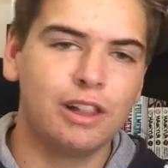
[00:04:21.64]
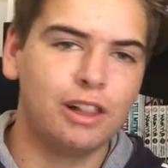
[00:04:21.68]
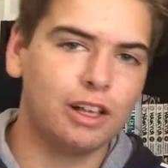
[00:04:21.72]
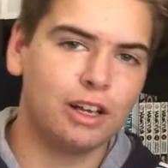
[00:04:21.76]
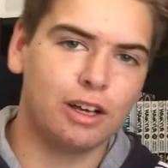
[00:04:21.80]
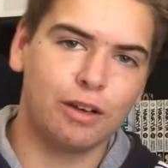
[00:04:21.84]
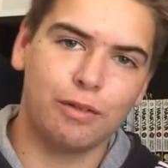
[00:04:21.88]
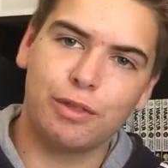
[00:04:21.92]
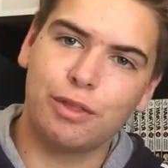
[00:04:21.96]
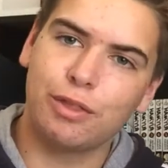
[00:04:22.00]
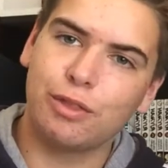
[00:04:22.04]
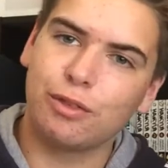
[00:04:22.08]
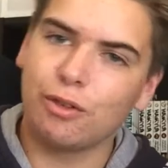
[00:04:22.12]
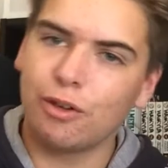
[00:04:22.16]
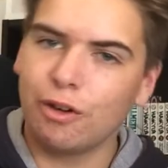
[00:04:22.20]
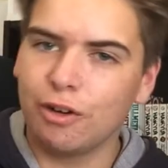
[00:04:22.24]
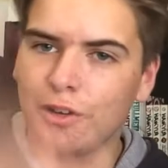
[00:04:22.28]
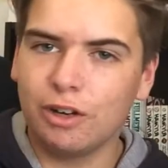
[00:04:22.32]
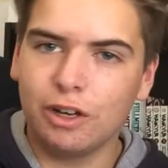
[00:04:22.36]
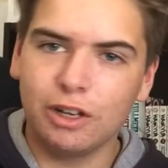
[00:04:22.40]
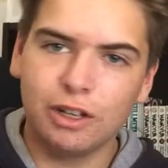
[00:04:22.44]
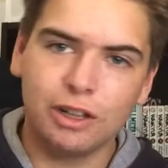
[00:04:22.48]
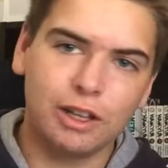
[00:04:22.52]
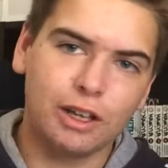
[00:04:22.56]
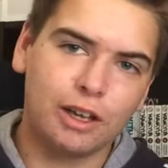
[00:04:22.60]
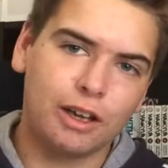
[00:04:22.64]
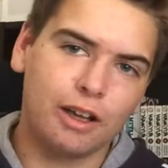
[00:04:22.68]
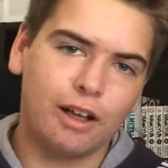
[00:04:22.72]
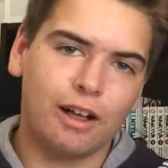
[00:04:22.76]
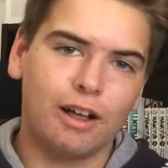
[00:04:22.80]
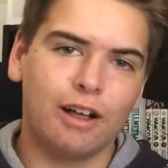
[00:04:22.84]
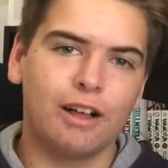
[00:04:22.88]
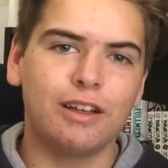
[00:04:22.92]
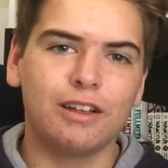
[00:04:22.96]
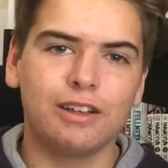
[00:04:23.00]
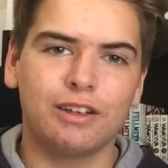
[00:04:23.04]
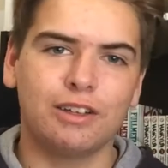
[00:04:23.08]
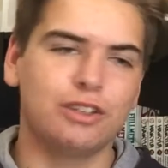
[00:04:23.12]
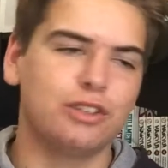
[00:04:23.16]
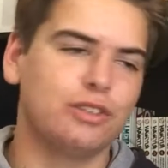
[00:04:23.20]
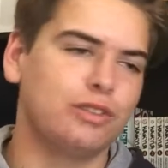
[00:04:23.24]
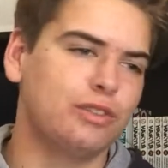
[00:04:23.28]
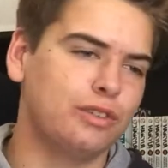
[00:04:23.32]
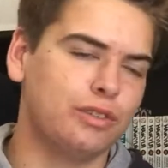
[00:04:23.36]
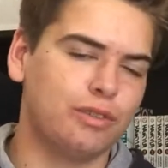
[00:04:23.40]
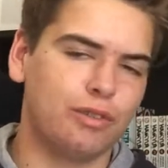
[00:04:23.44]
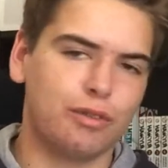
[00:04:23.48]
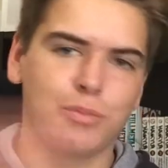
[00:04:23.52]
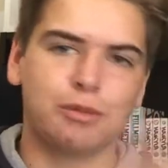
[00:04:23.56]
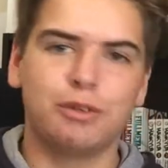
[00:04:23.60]
Like I've thrown it in the cart and just
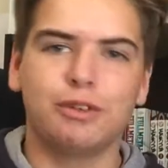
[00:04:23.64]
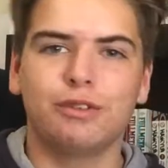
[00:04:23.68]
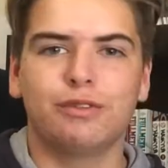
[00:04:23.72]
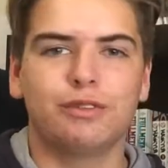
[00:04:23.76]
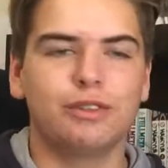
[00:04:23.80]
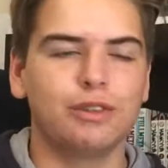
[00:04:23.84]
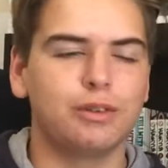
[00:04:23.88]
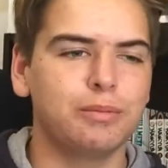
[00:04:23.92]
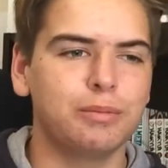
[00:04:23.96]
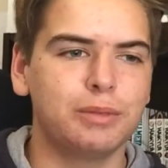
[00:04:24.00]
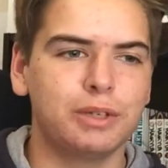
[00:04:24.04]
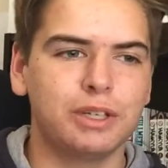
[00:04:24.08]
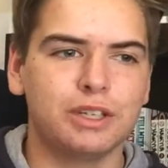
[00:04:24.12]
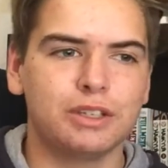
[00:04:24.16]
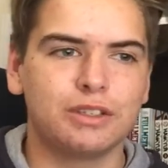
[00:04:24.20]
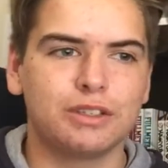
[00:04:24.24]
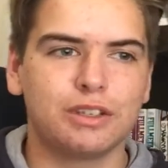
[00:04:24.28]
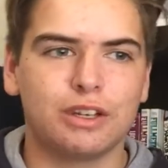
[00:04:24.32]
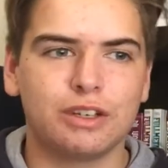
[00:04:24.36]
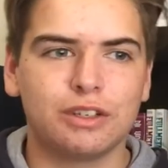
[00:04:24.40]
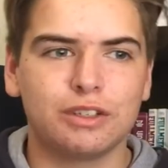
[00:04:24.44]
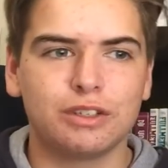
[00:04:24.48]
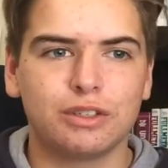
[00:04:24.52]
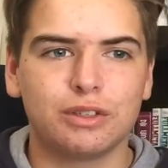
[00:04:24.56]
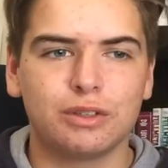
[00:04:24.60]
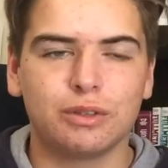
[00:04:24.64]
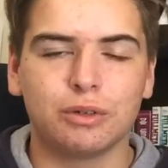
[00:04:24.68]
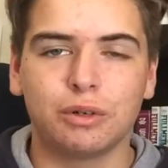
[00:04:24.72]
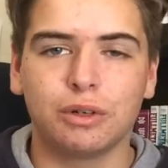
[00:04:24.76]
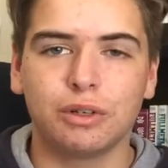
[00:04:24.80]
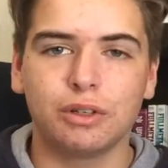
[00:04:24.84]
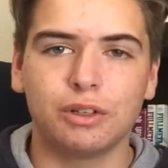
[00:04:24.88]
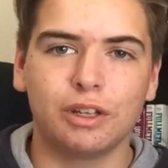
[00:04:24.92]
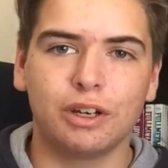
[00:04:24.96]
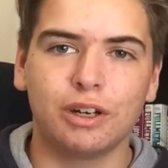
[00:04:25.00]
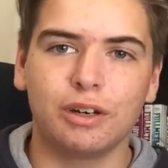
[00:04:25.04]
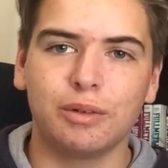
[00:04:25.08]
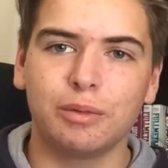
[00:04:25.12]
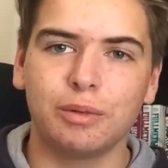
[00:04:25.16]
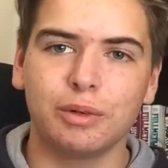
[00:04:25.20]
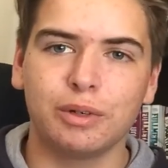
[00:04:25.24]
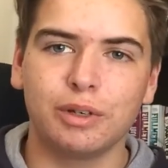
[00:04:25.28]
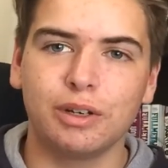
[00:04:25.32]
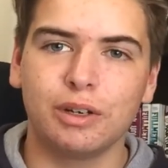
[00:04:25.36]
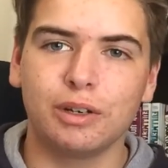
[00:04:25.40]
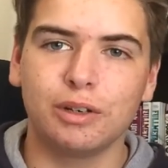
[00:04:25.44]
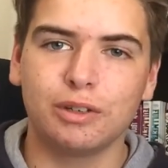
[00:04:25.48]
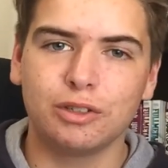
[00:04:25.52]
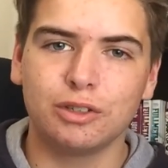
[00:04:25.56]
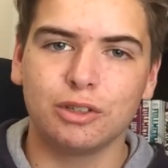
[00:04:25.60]
removed it because I just thought that it
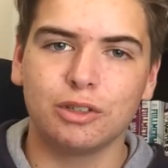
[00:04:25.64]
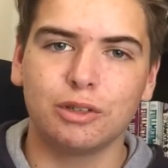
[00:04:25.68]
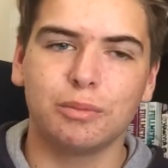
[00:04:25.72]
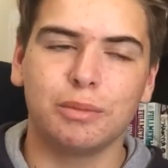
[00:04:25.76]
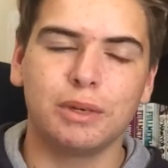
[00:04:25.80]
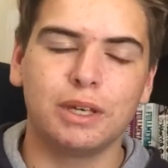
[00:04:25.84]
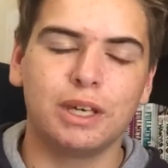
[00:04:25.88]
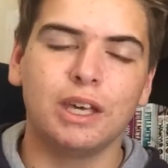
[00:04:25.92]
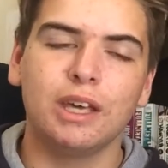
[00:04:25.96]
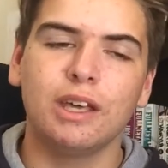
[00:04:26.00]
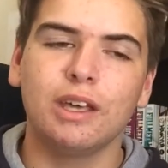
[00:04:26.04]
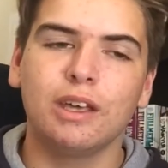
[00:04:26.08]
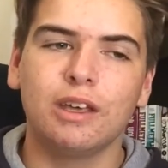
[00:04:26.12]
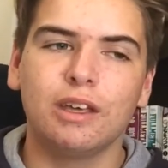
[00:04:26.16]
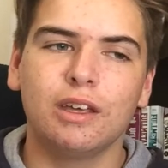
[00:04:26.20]
wouldn't suit me.